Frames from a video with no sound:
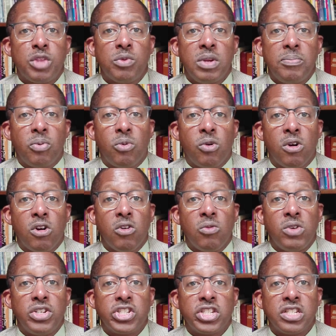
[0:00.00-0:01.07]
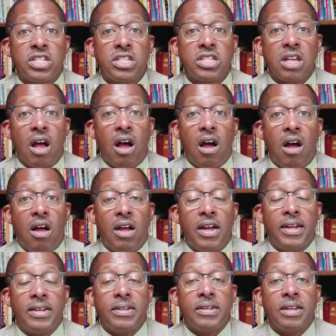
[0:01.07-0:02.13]
report, which is
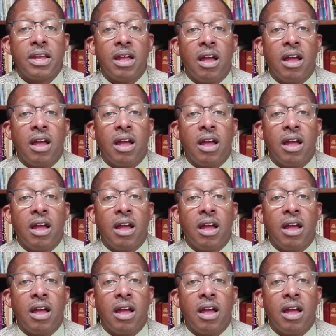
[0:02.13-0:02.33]
on